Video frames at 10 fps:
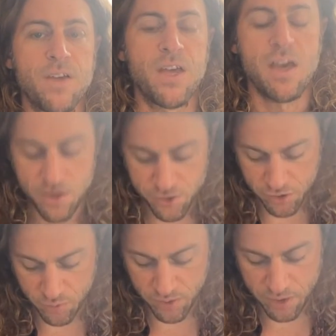There's
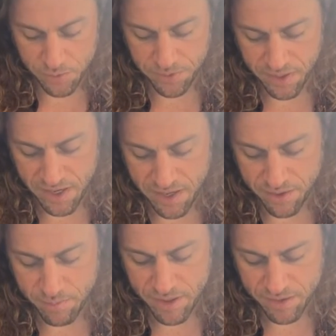this really cool thing I
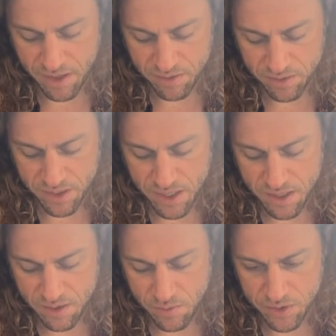thought about the other
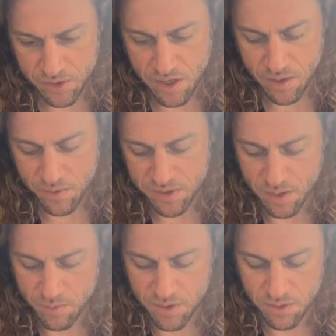day when I was talking with
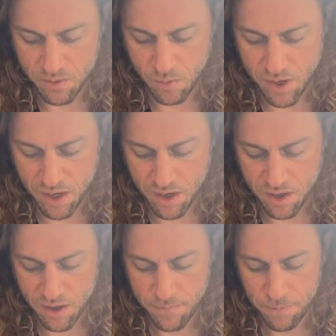someone
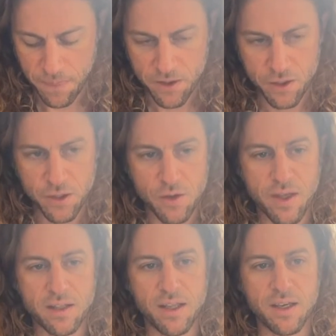where, you know
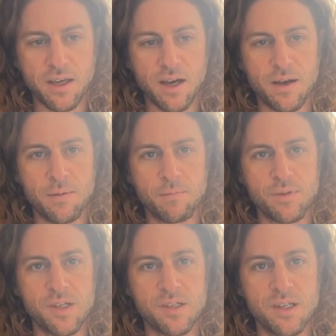that like
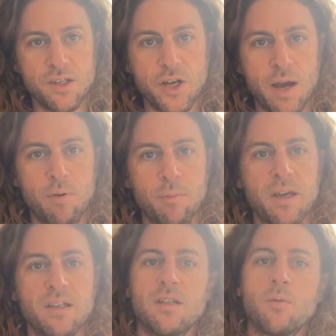Sistine Chapel
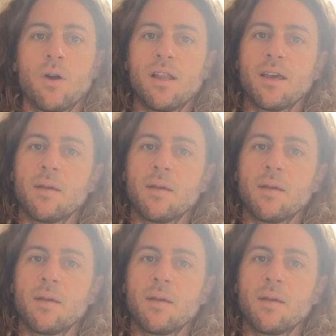painting where like